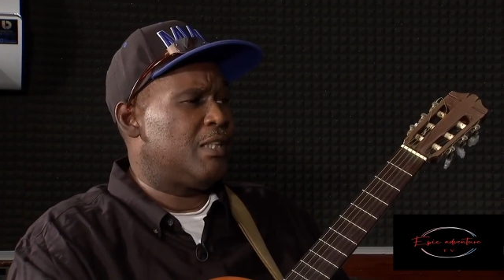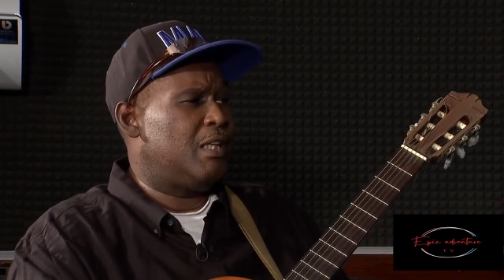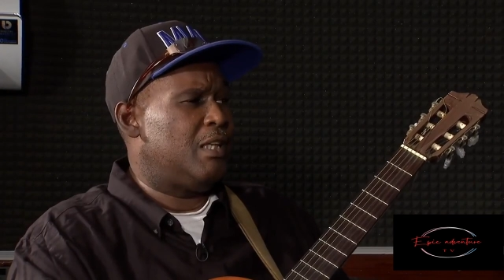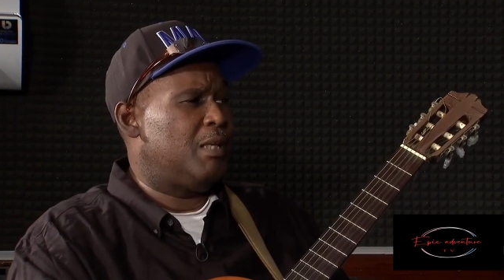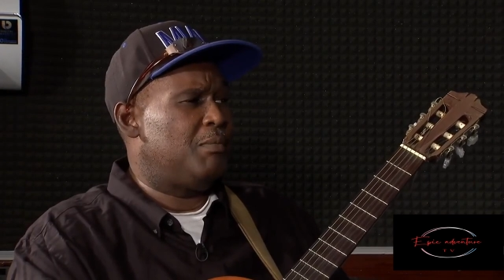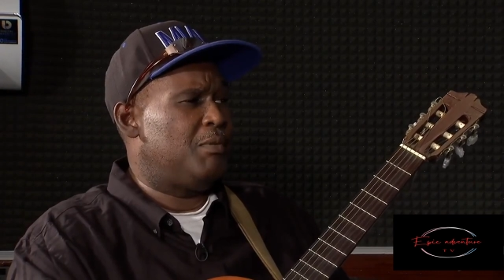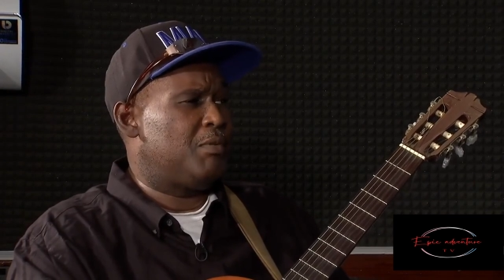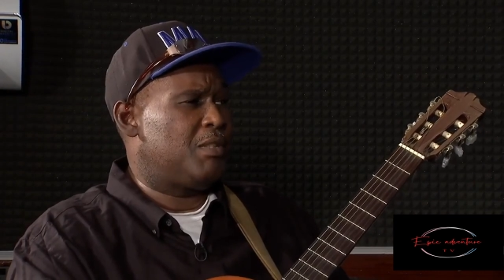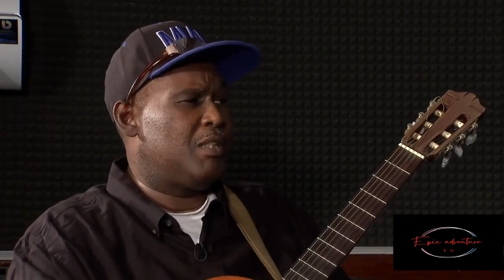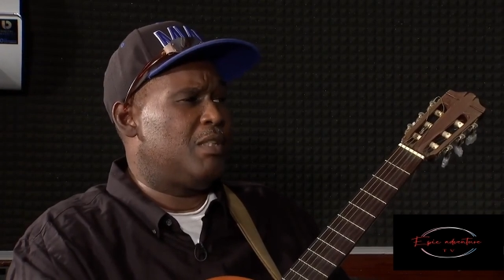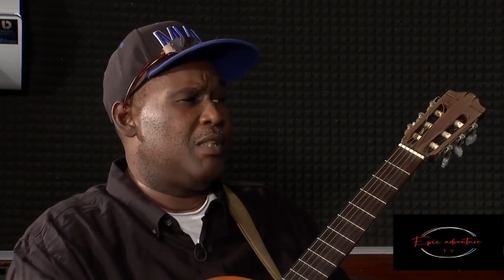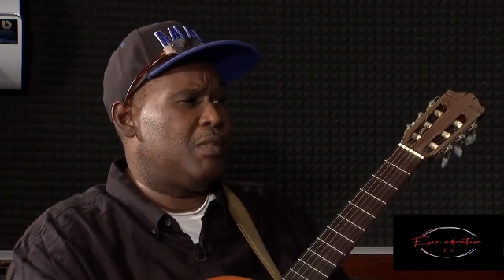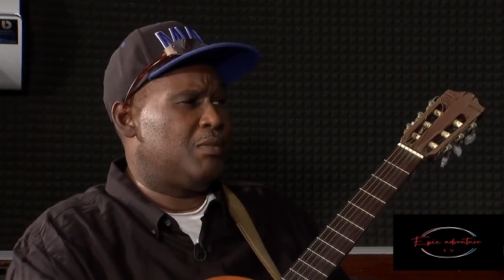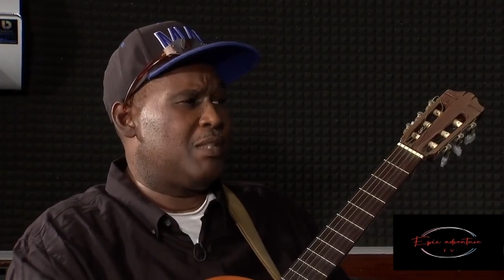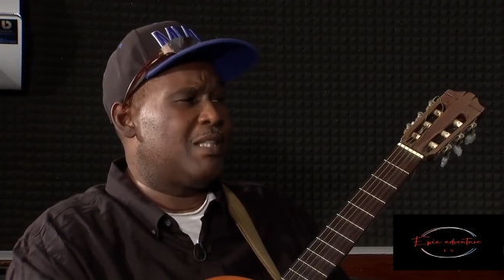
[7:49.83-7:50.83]
It
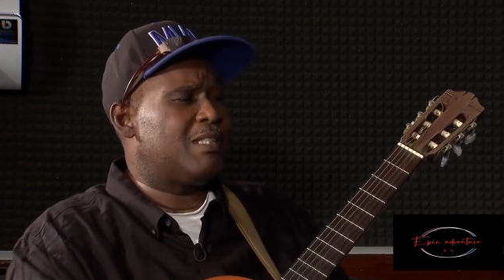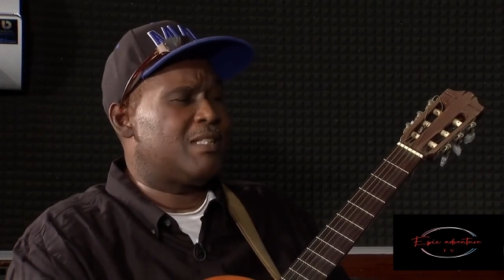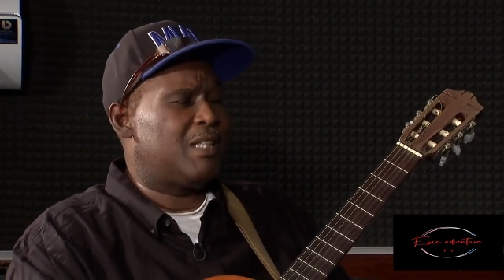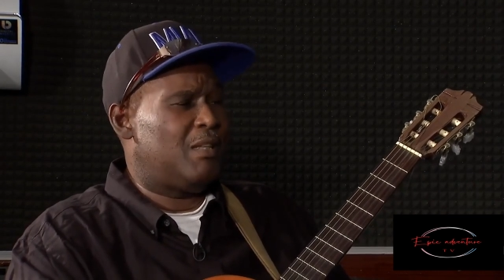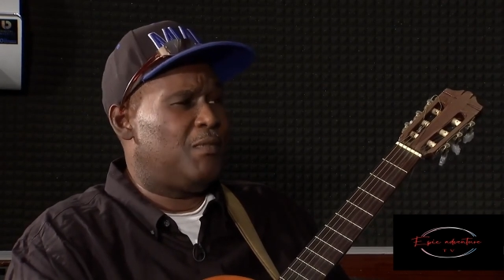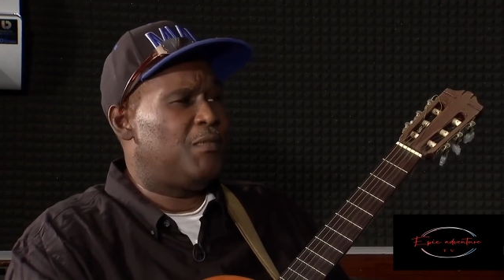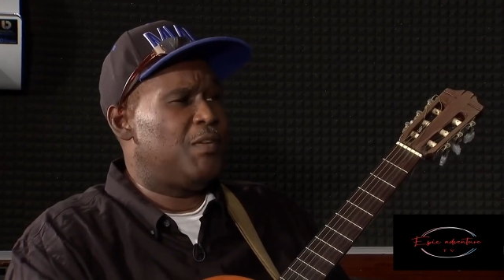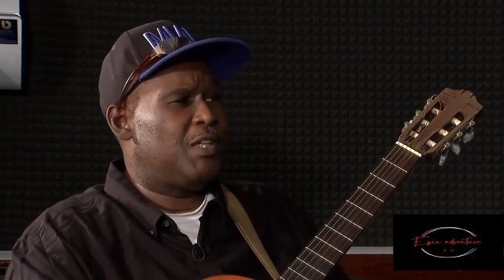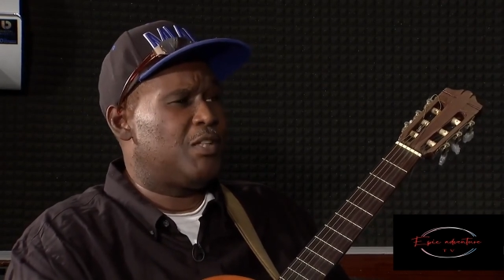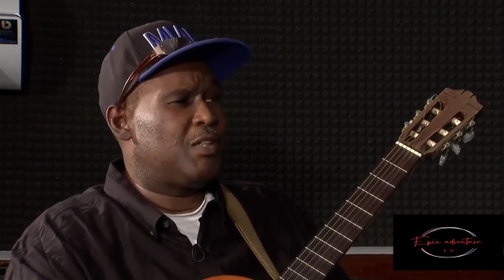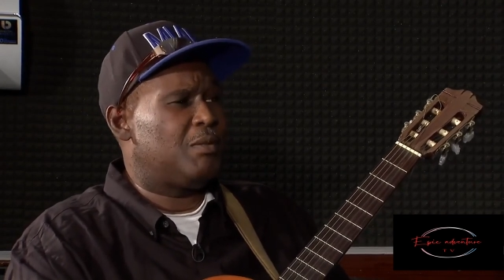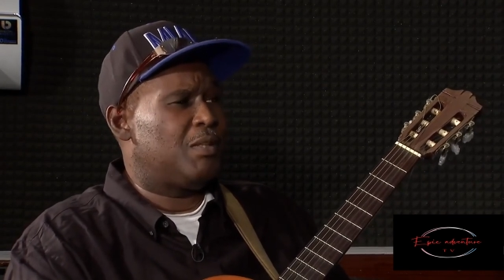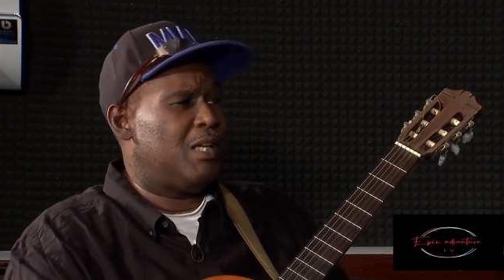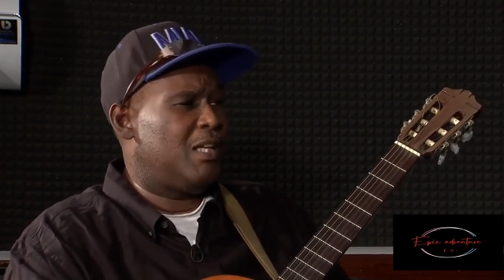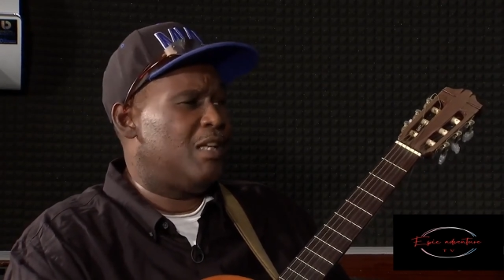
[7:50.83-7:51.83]
was a
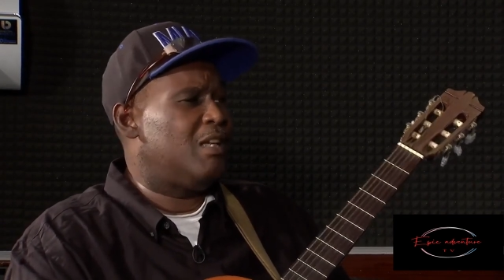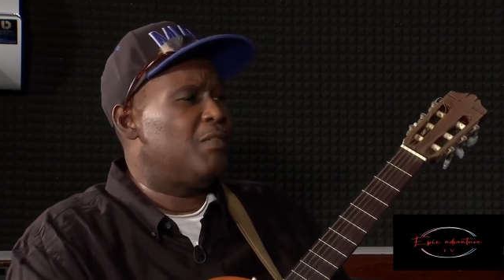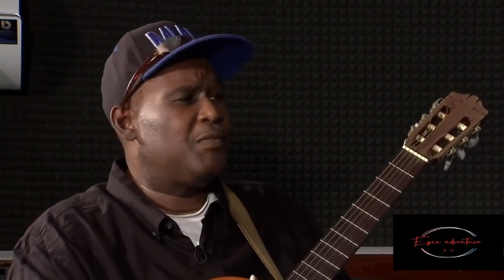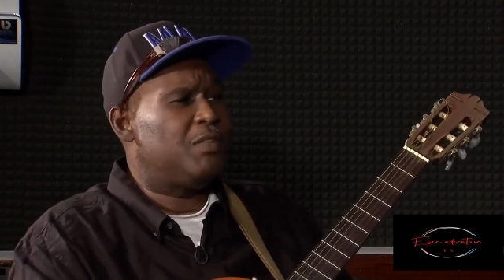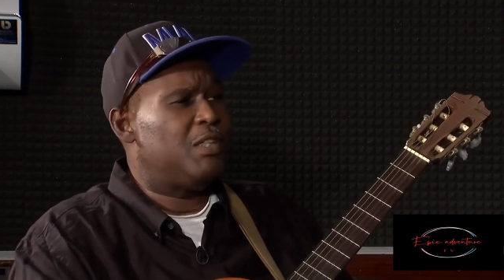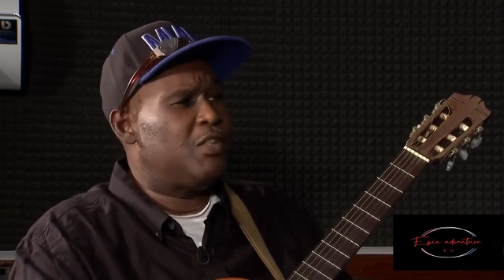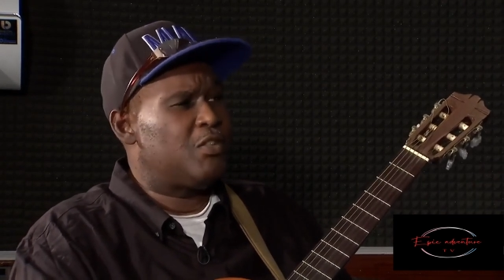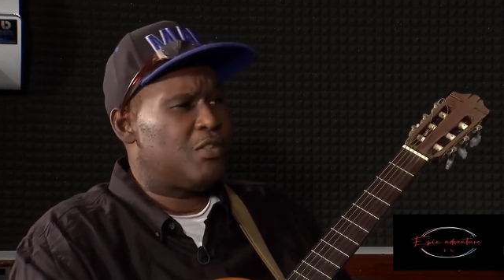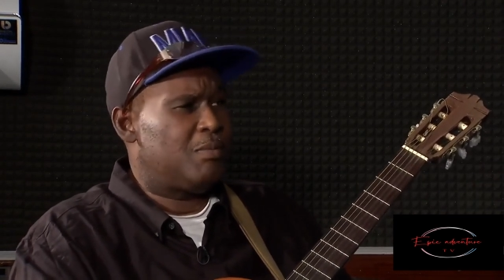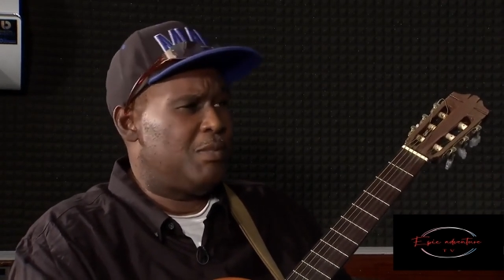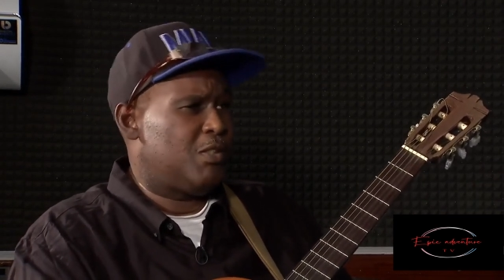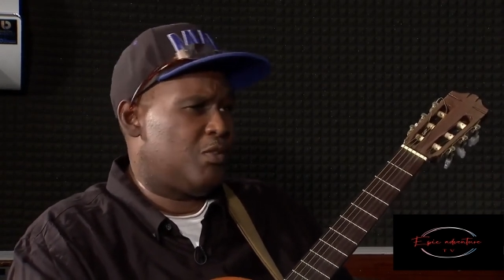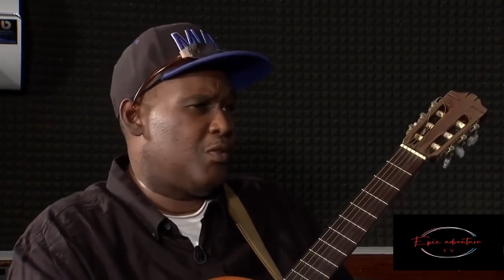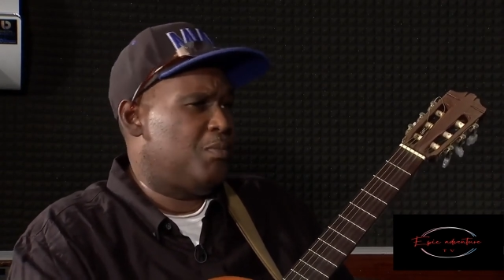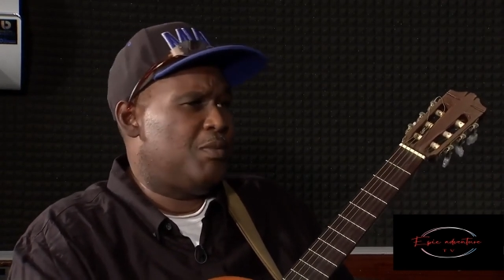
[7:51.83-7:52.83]
self-venture. I love the
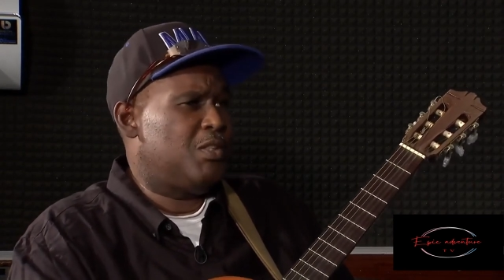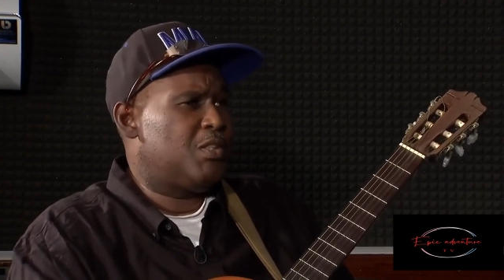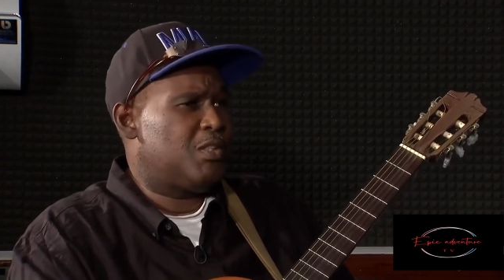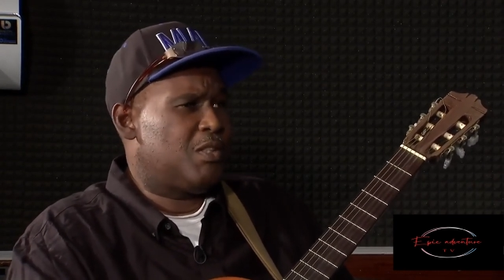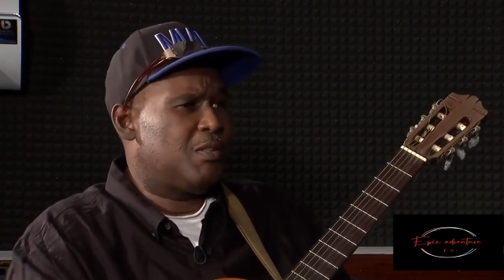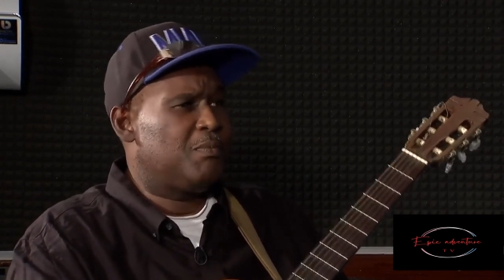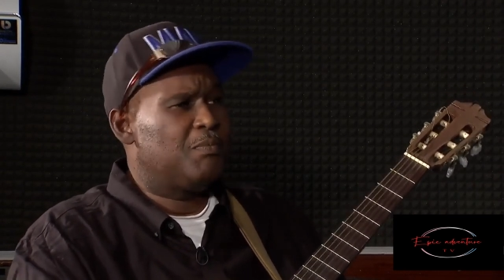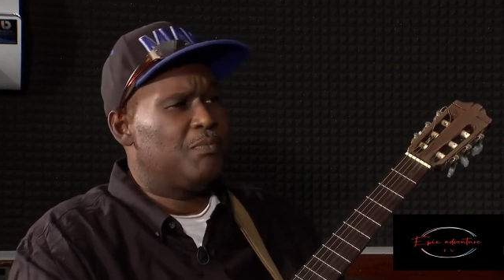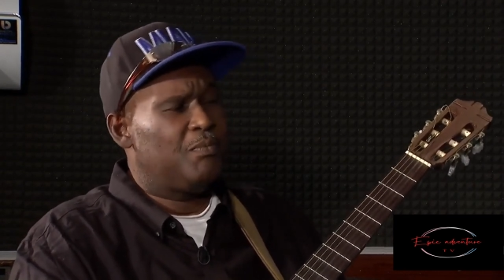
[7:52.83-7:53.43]
instrument so much.